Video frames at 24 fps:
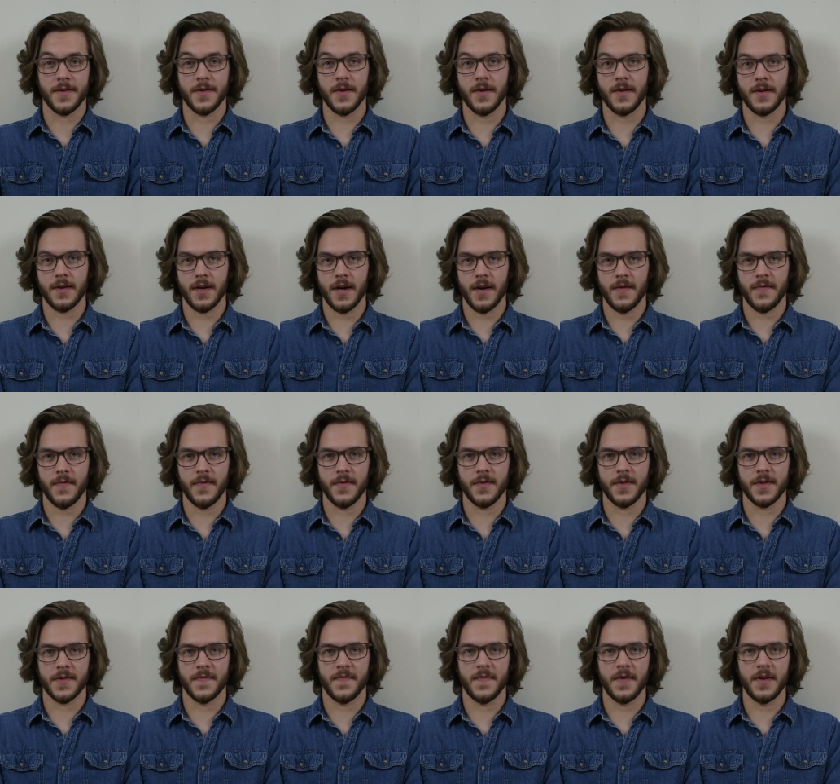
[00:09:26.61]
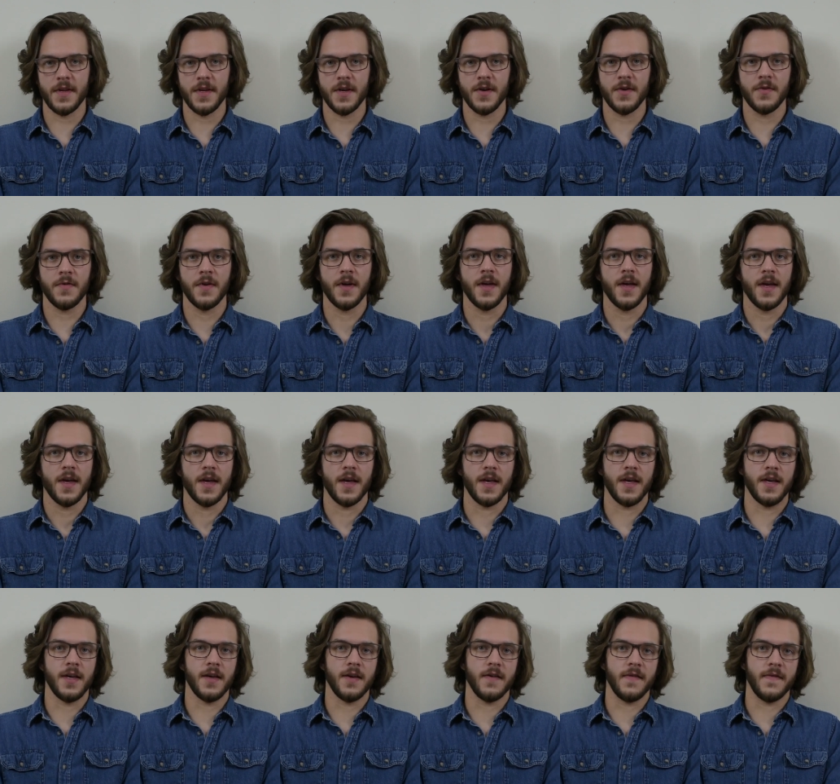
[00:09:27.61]
That's all I got for this video.
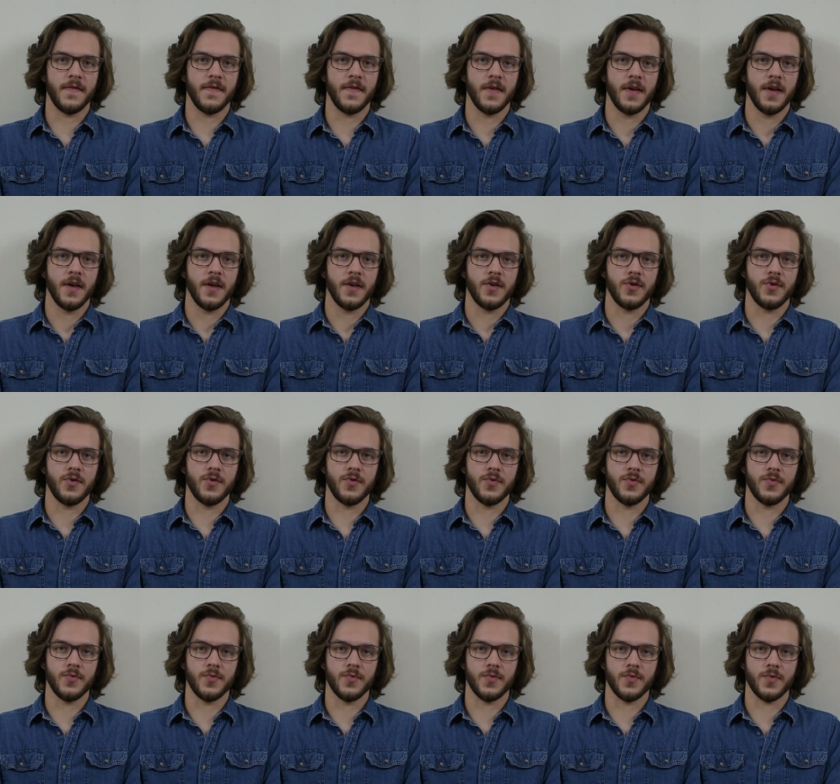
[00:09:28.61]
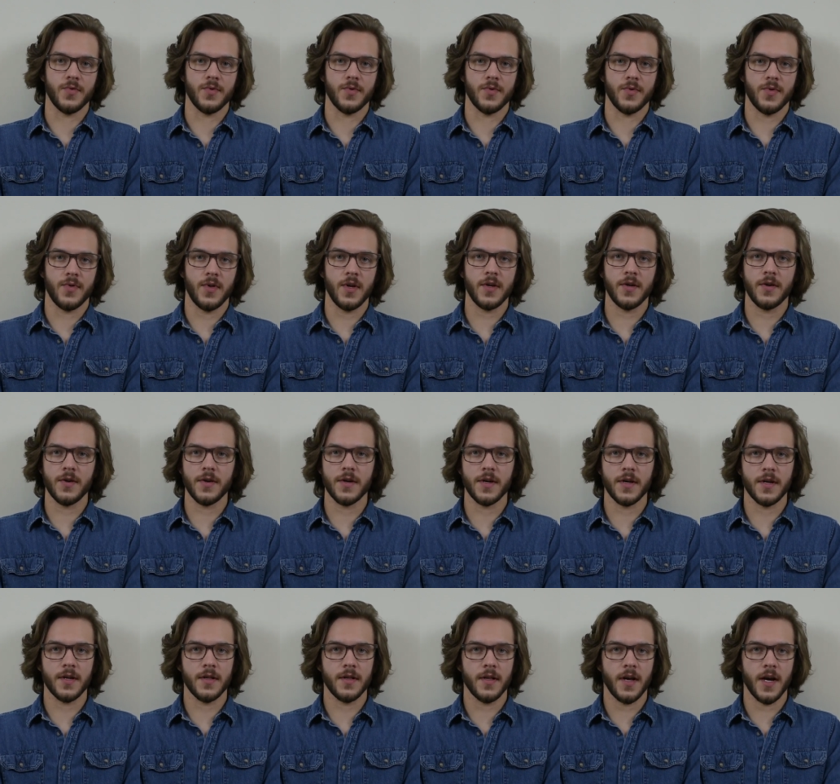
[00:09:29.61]
If you think you're
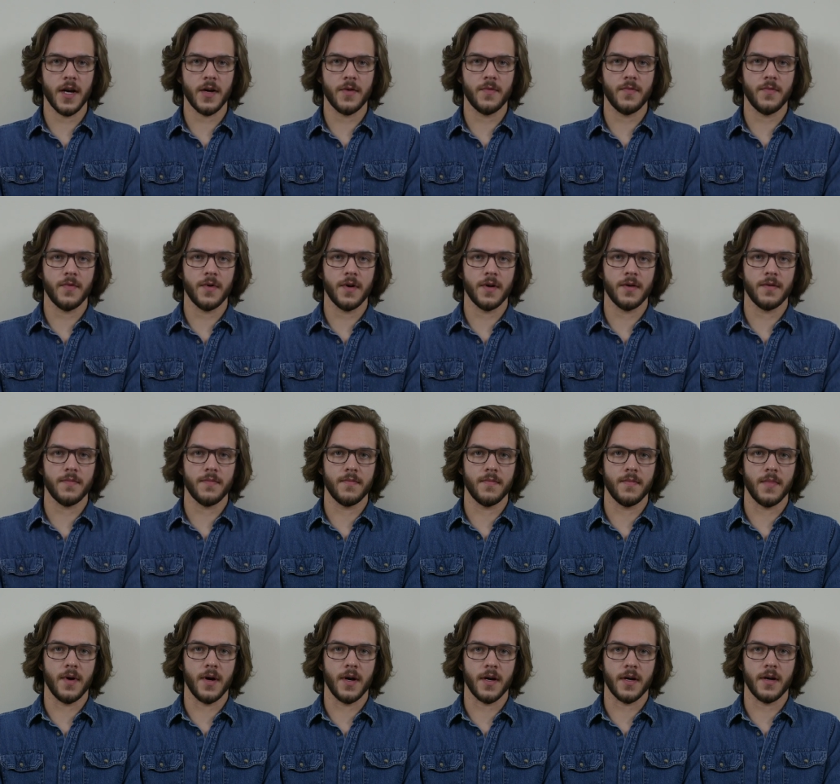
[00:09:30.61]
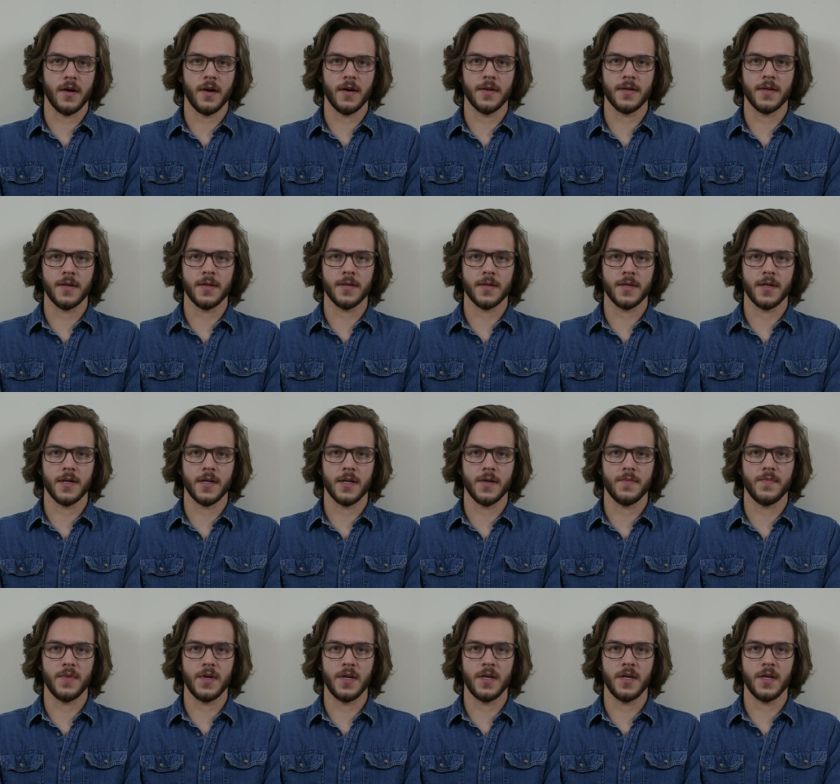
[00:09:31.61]
going to like what my content's going
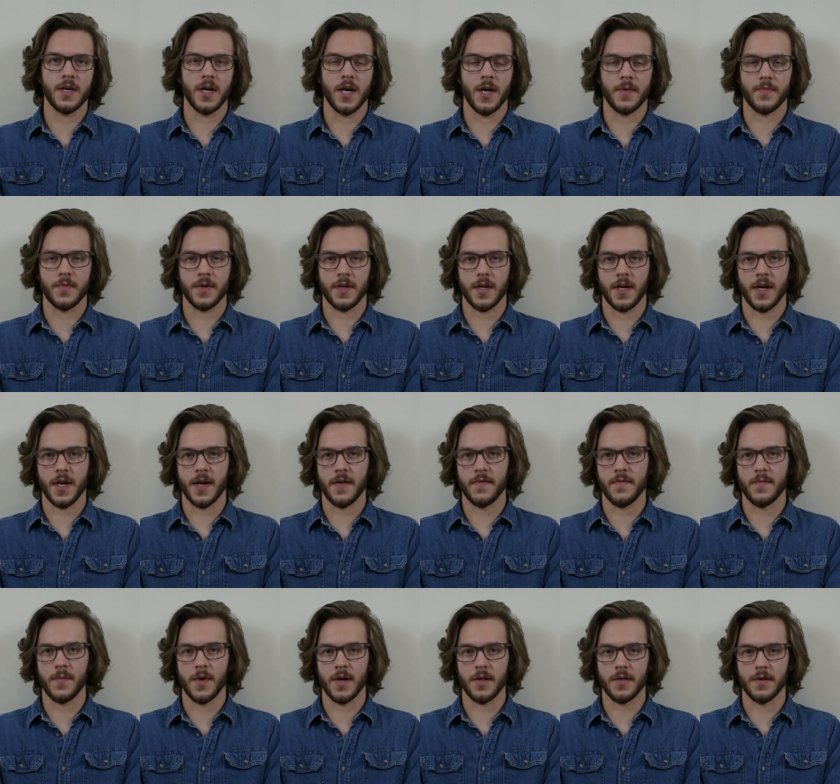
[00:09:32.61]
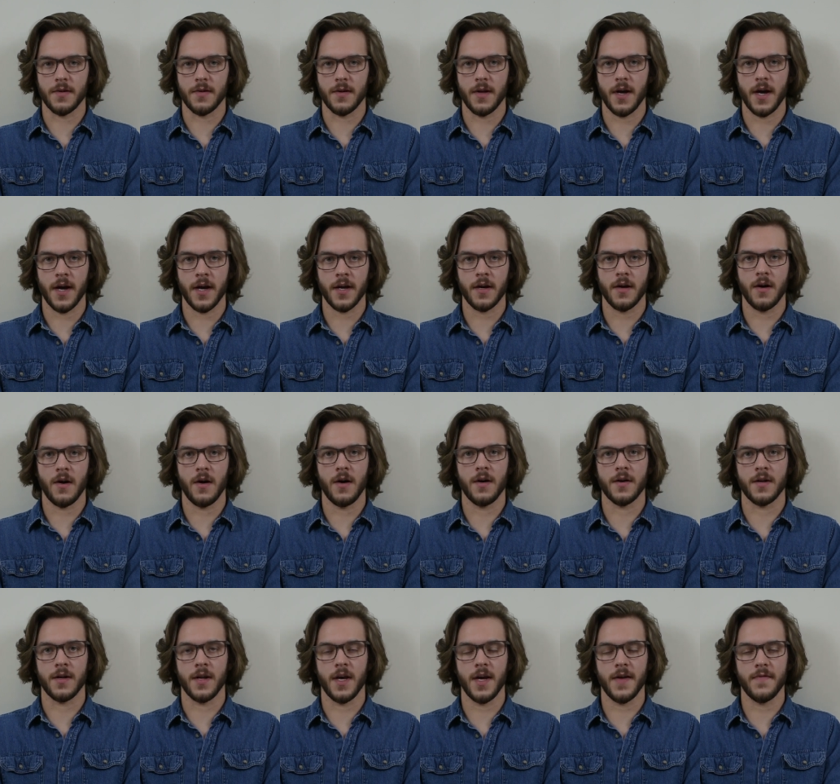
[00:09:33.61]
to be, I'm going to have my little
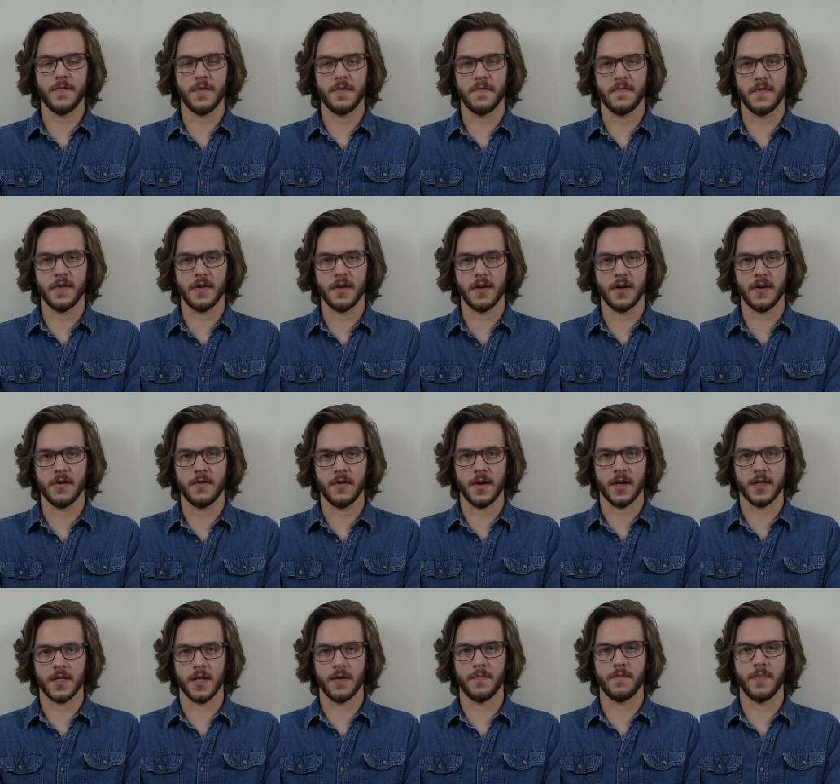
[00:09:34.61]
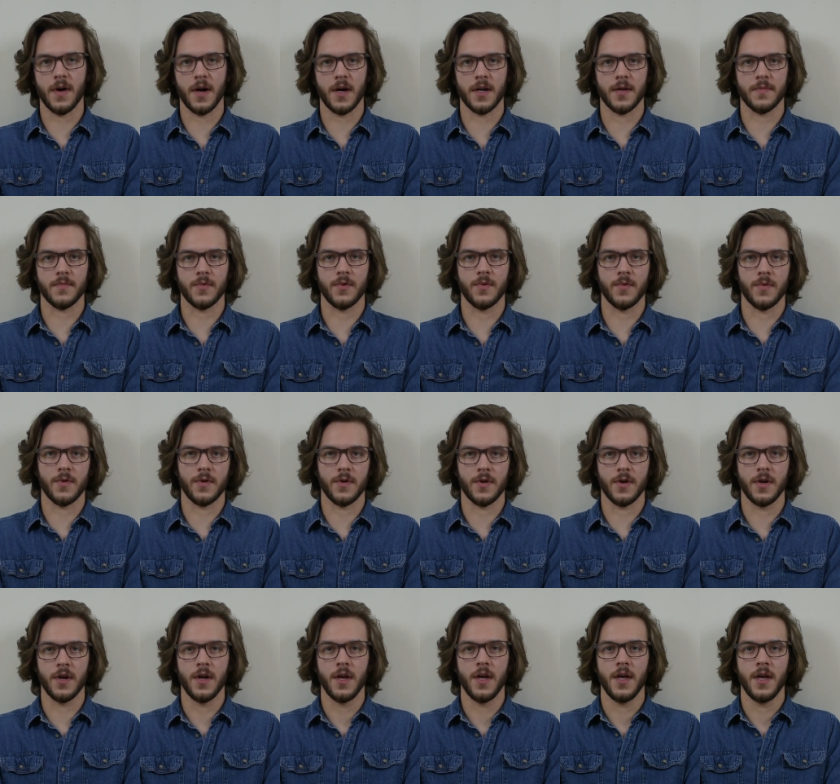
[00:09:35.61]
icon in every video at the bottom
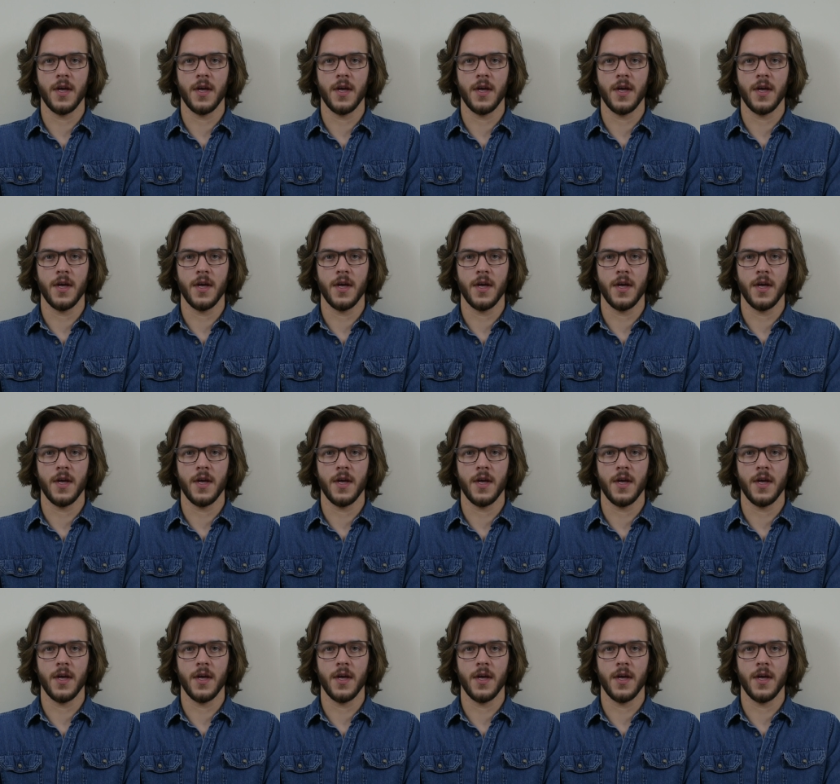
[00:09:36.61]
corner.